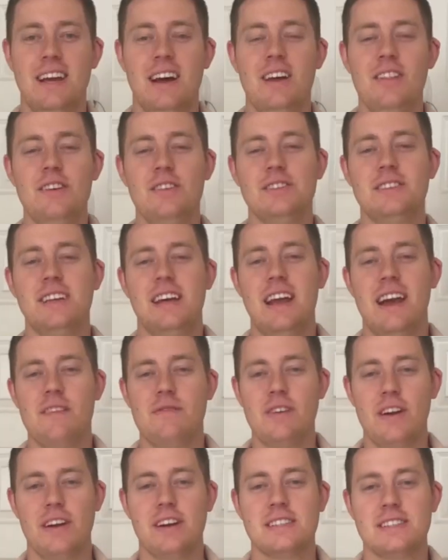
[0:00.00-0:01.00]
Hello, today
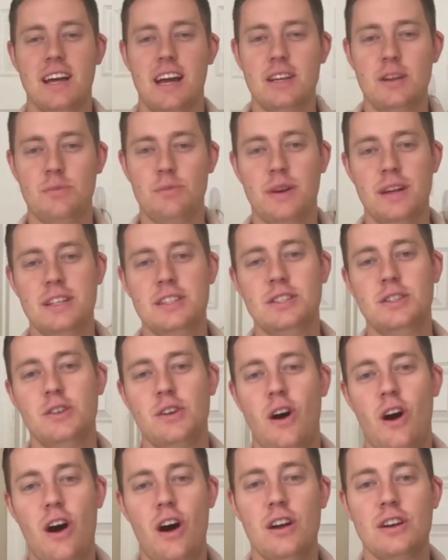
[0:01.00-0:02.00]
I'm very excited to bring to
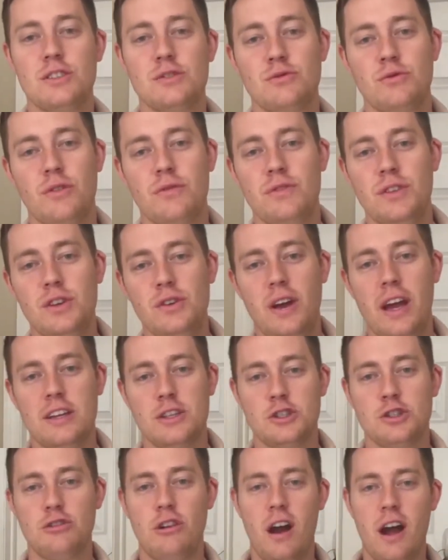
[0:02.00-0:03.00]
you an honest review
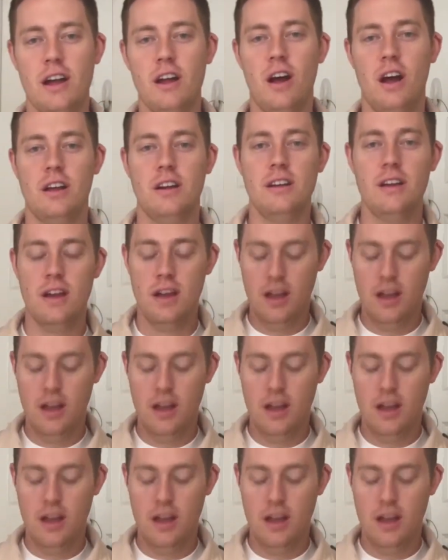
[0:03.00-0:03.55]
and try on